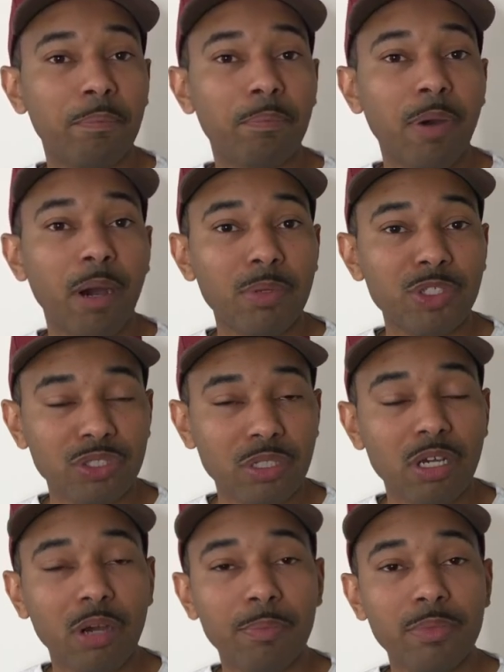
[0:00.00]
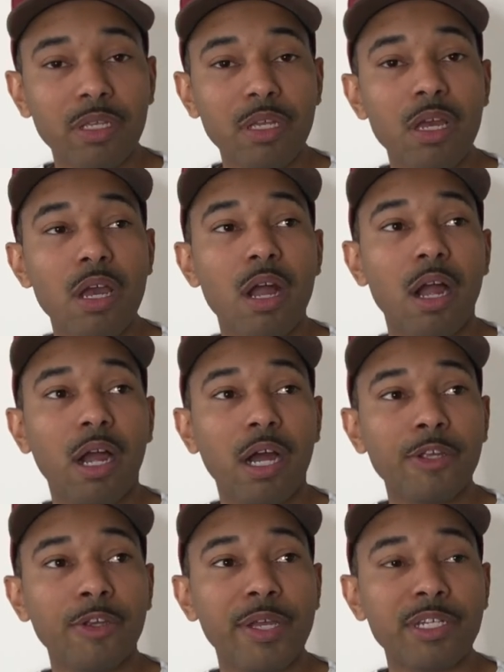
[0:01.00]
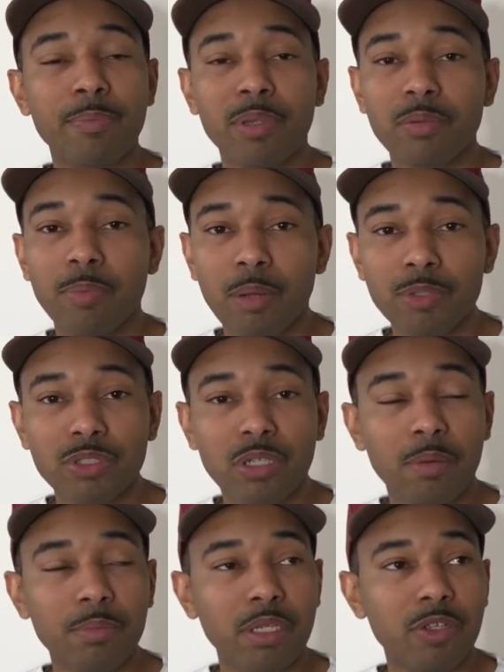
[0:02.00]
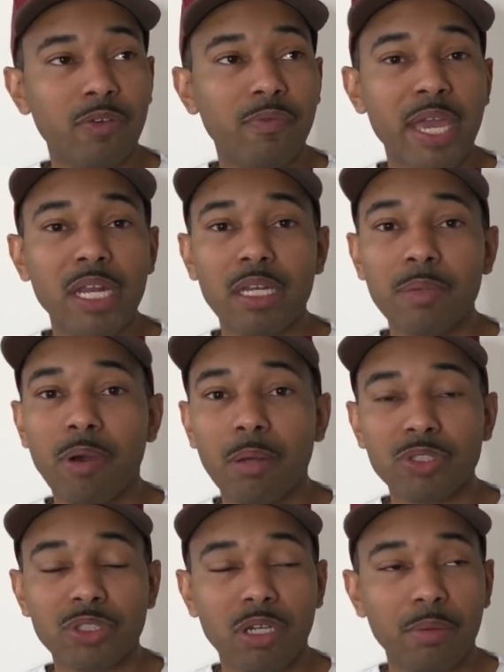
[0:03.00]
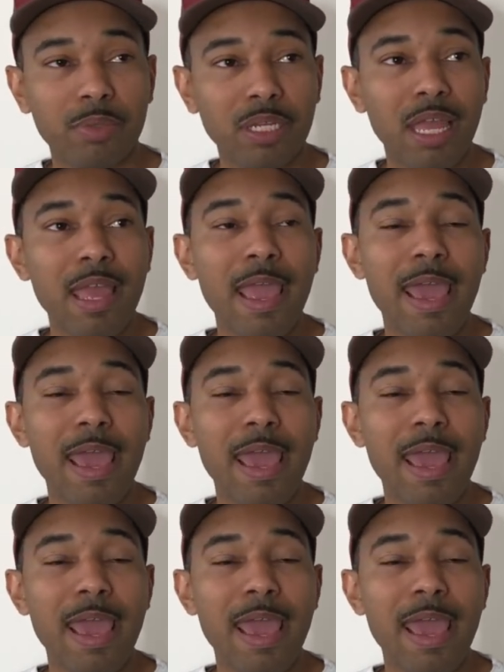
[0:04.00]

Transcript: publishing company, uh, your independent publishing company, your vanity publishing company,